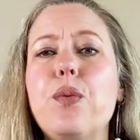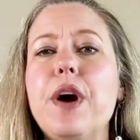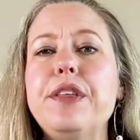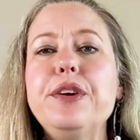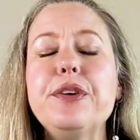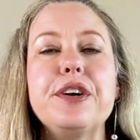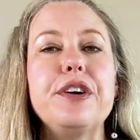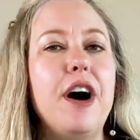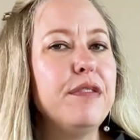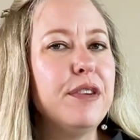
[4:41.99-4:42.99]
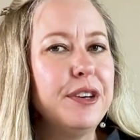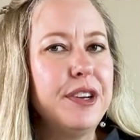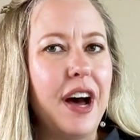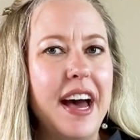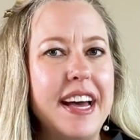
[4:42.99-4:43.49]
Whether you're a golfer or
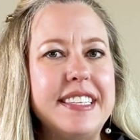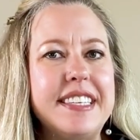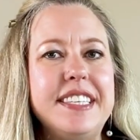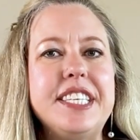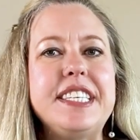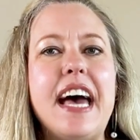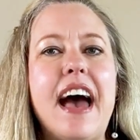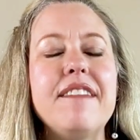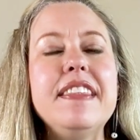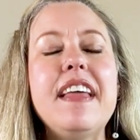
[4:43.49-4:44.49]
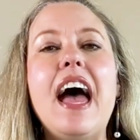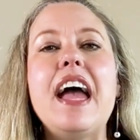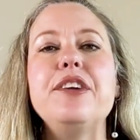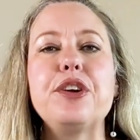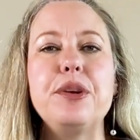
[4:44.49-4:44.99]
not, just having that
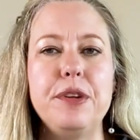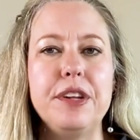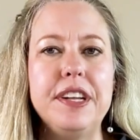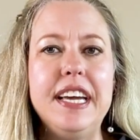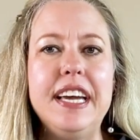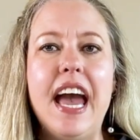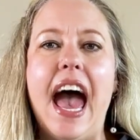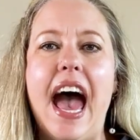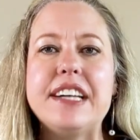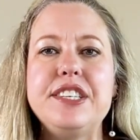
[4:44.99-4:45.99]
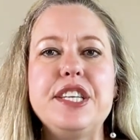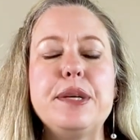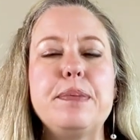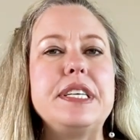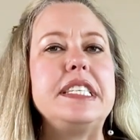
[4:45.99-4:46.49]
in your community adds to
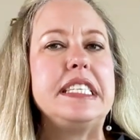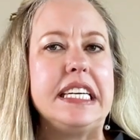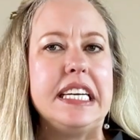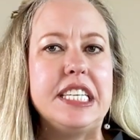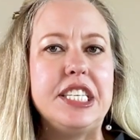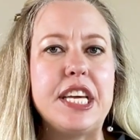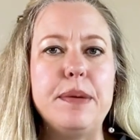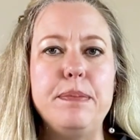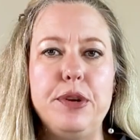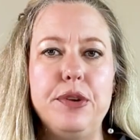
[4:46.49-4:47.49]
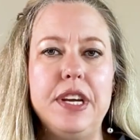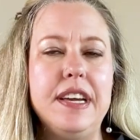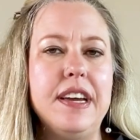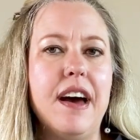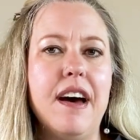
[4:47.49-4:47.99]
the prestige and the
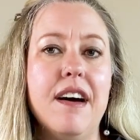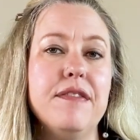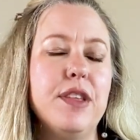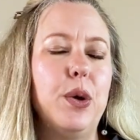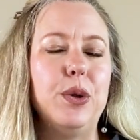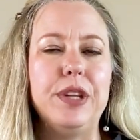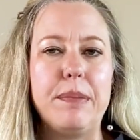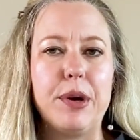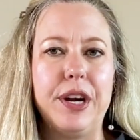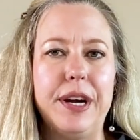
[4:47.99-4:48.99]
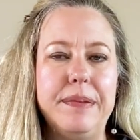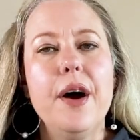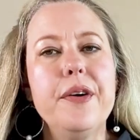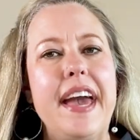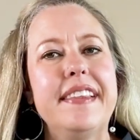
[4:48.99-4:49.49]
beauty of the whole neighborhood.
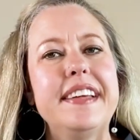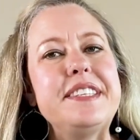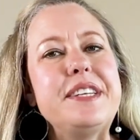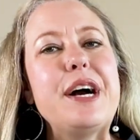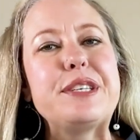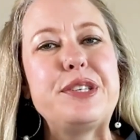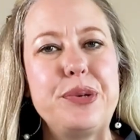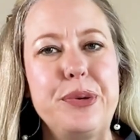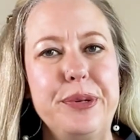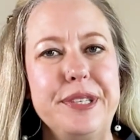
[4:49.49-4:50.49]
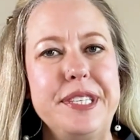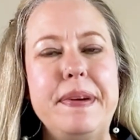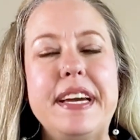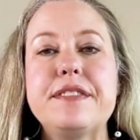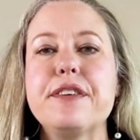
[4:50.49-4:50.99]
Okay, let's talk schools,
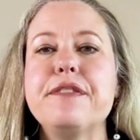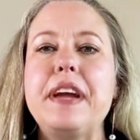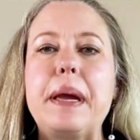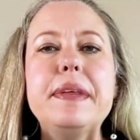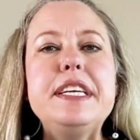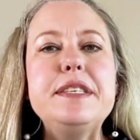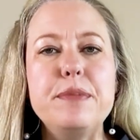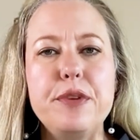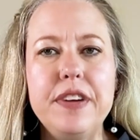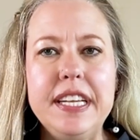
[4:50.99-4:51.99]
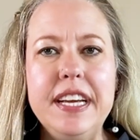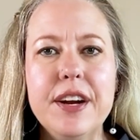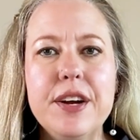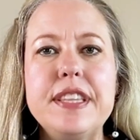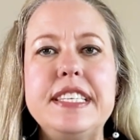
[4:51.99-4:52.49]
because for families moving
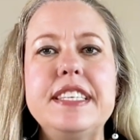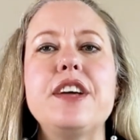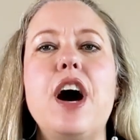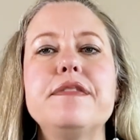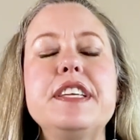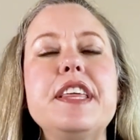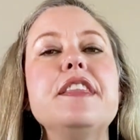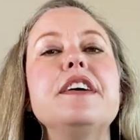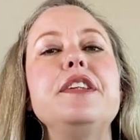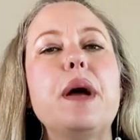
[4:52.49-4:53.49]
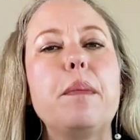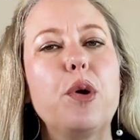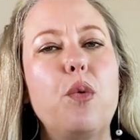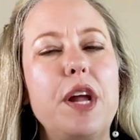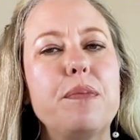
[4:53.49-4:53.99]
here, this is often the
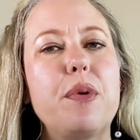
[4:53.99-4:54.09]
number one